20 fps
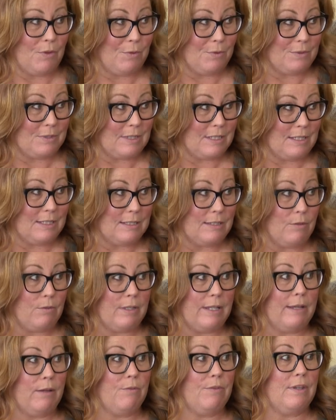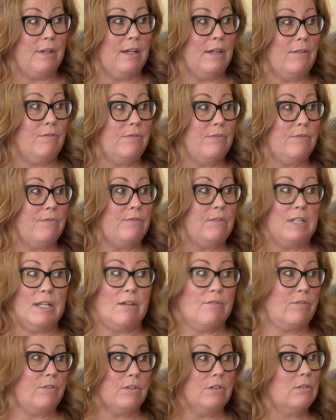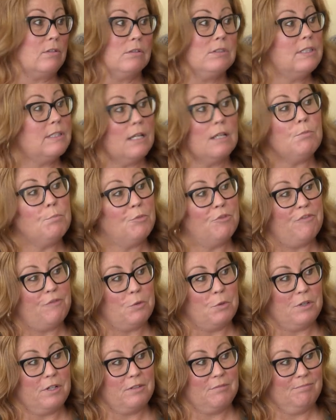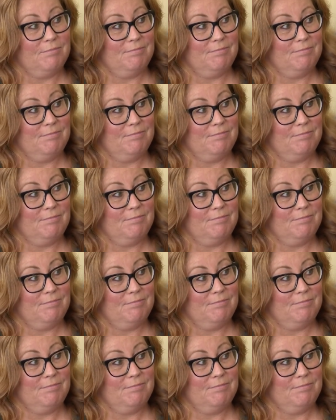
of those things out loud that I've never done before.